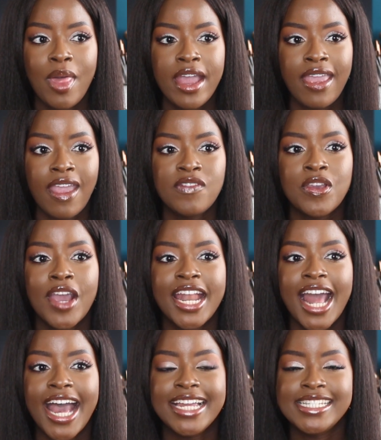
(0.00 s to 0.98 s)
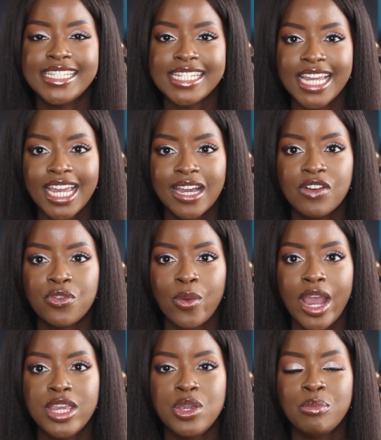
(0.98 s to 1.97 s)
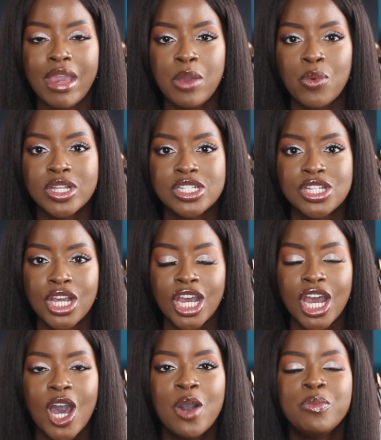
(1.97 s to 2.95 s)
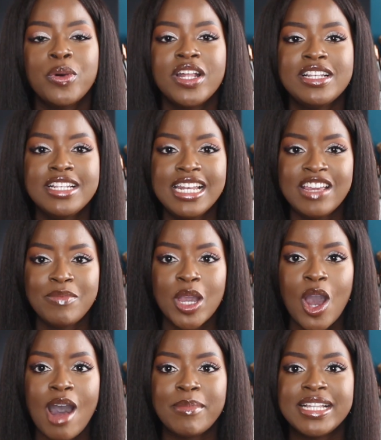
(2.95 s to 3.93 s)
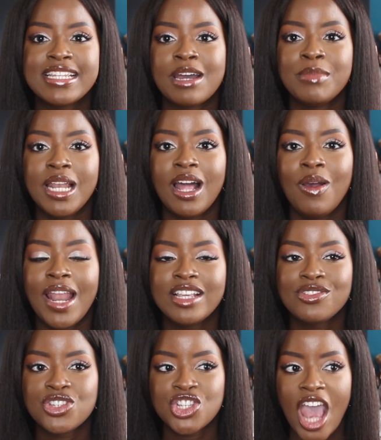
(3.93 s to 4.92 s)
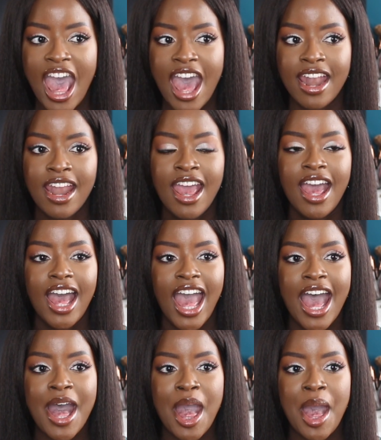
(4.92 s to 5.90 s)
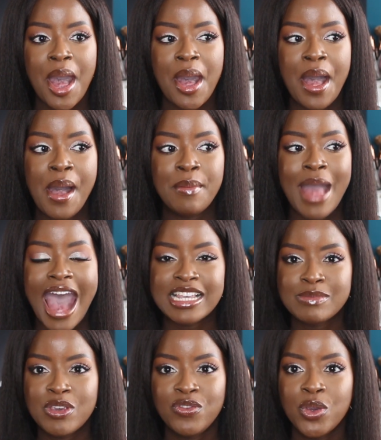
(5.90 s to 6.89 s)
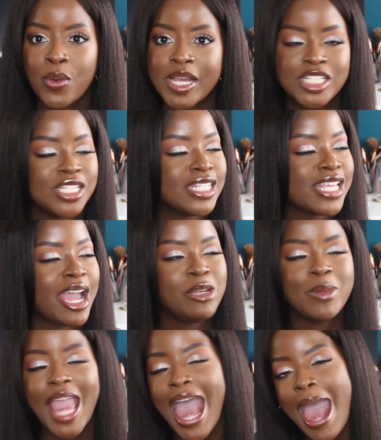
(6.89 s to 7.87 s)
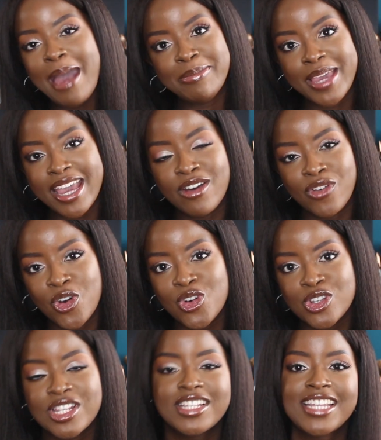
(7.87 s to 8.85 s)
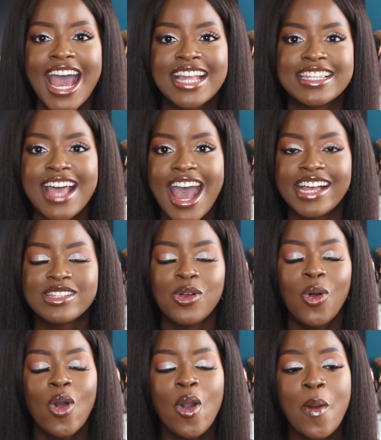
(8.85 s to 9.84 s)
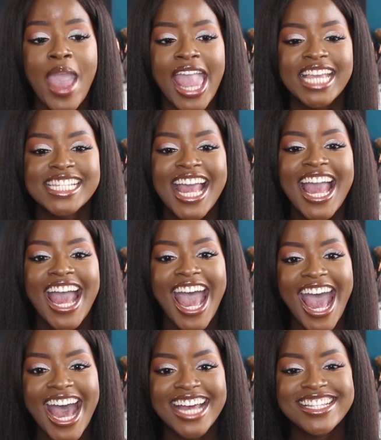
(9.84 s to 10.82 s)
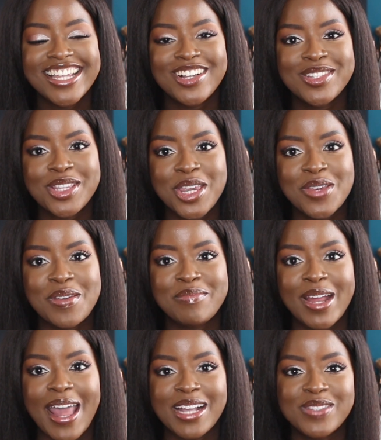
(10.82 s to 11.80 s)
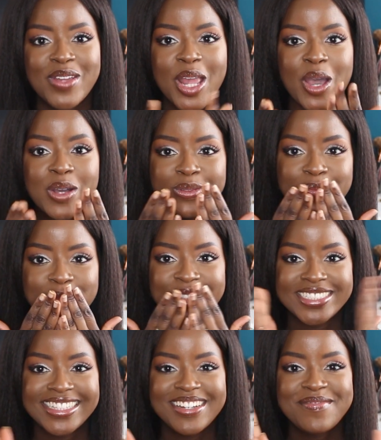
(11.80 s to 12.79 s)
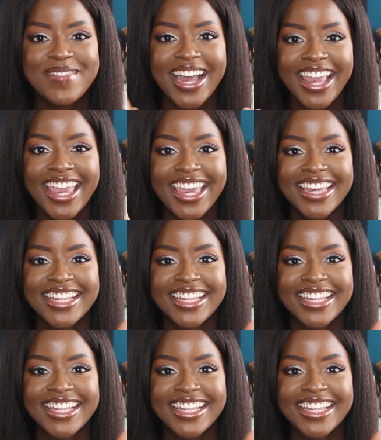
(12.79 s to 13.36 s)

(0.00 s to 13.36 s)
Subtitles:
that gave you an idea of where you may want to go. But leave me a comment down below, let's chat. Ask me a few questions. I'd be happy, of course, to answer as always. And I'll see you in my next video. Bye.